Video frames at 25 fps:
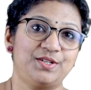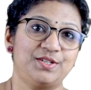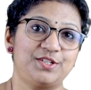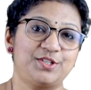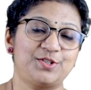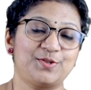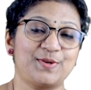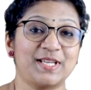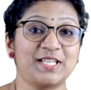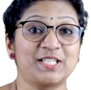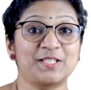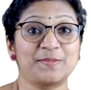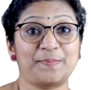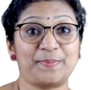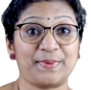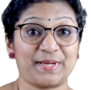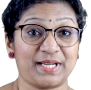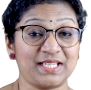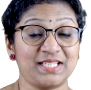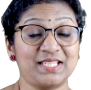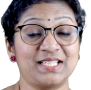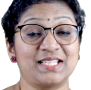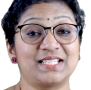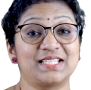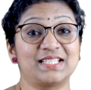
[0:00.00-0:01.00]
to
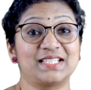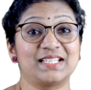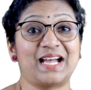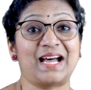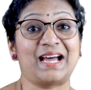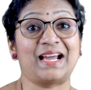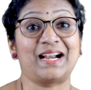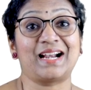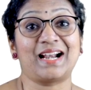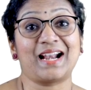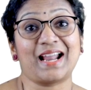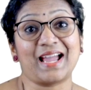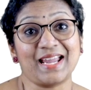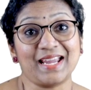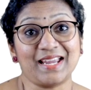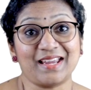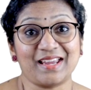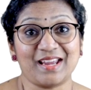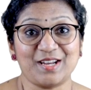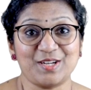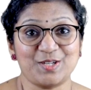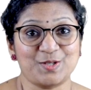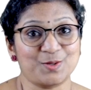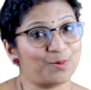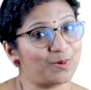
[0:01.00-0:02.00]
express our
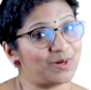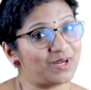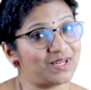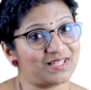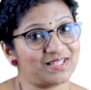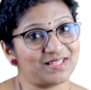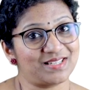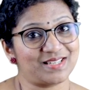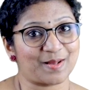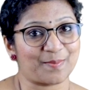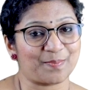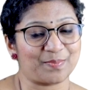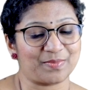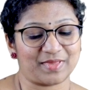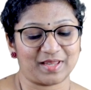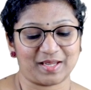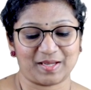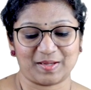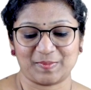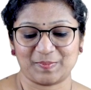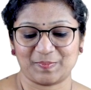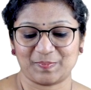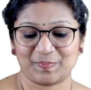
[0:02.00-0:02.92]
liking towards something.